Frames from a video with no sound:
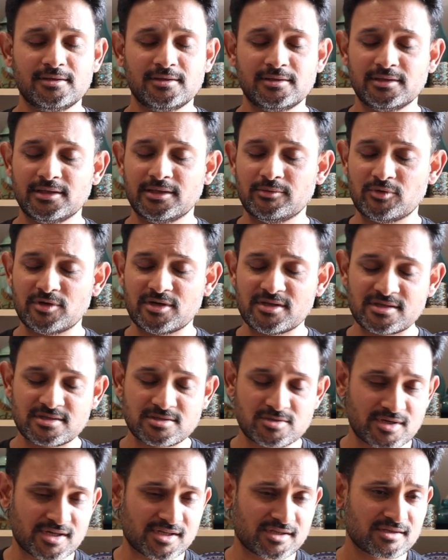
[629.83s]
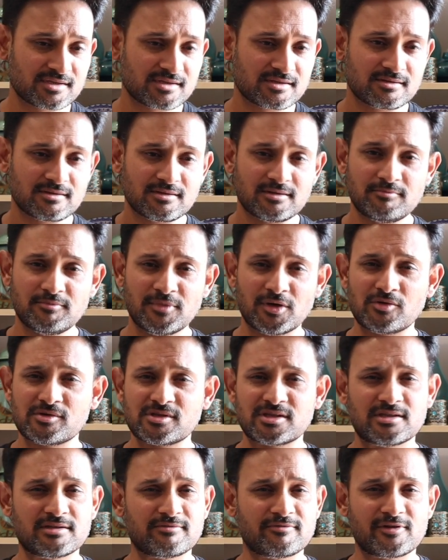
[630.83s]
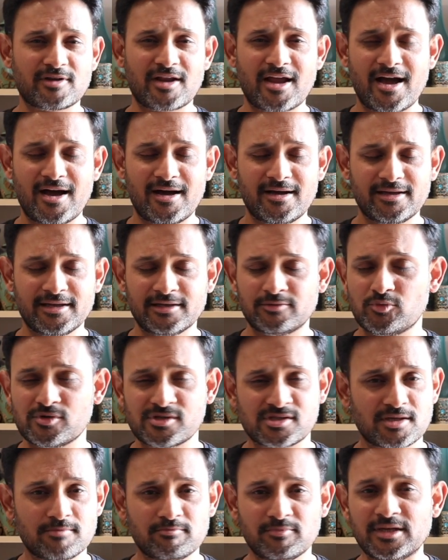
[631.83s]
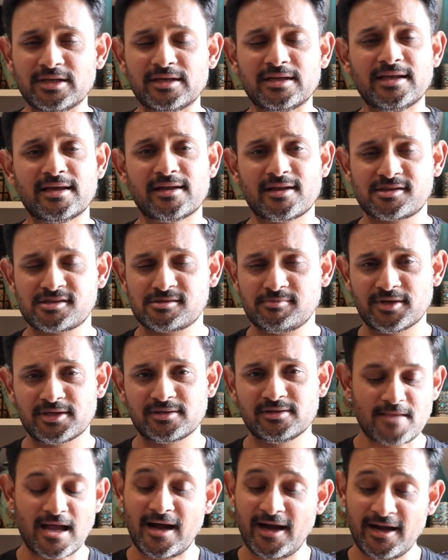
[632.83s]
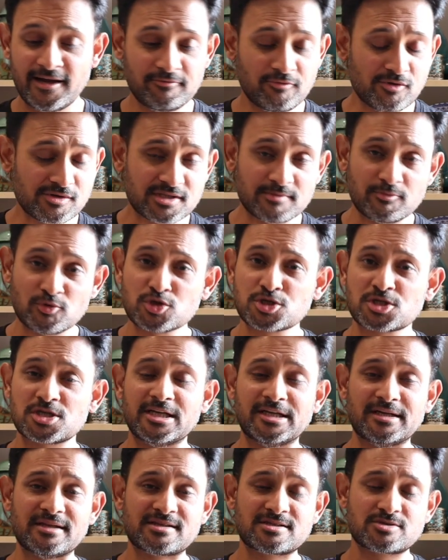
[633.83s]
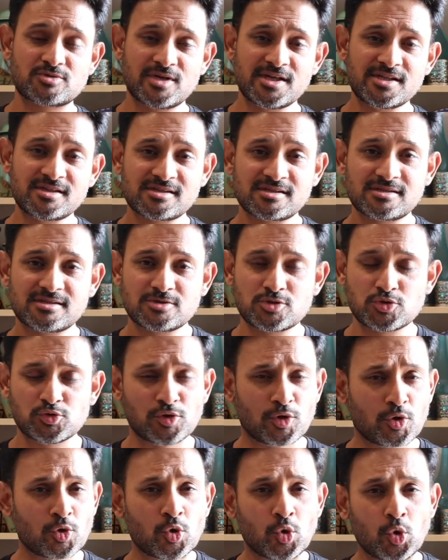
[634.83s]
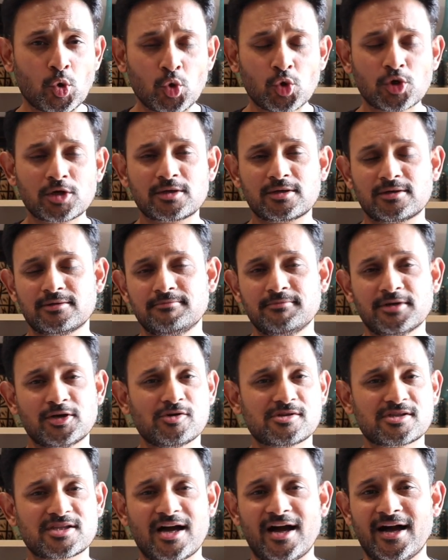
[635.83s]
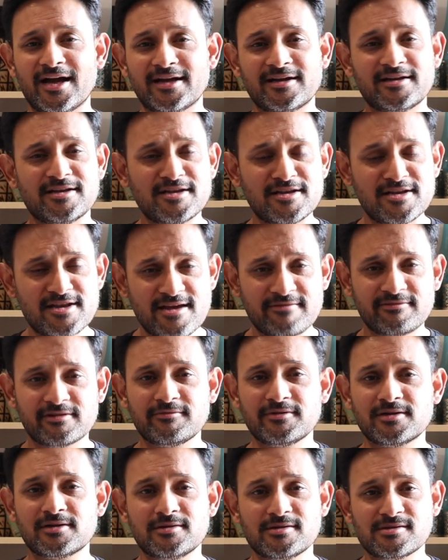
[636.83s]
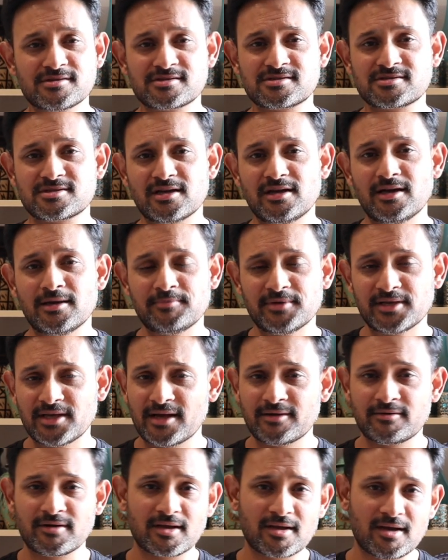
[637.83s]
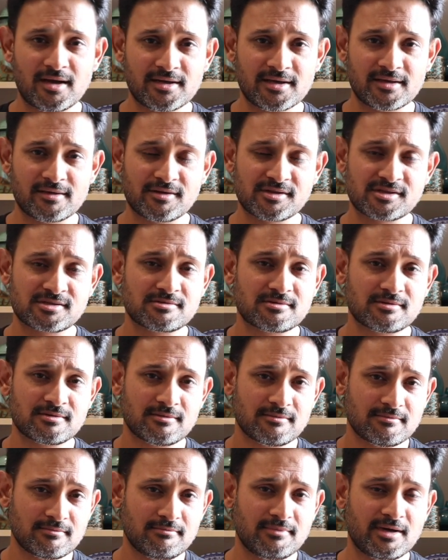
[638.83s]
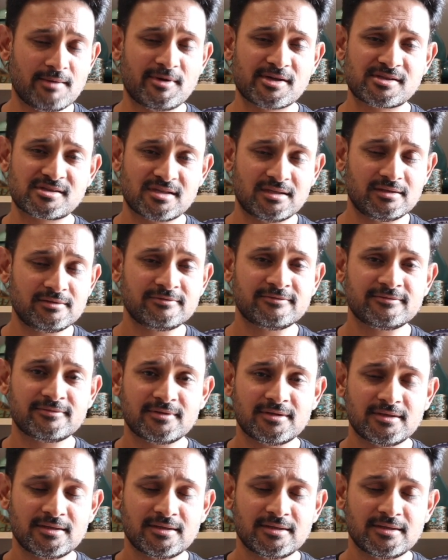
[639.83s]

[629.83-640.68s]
They were distressed because it was completely unexpected. I was emotionally distressed to the core because I had never witnessed a pediatric cardiac arrest by myself.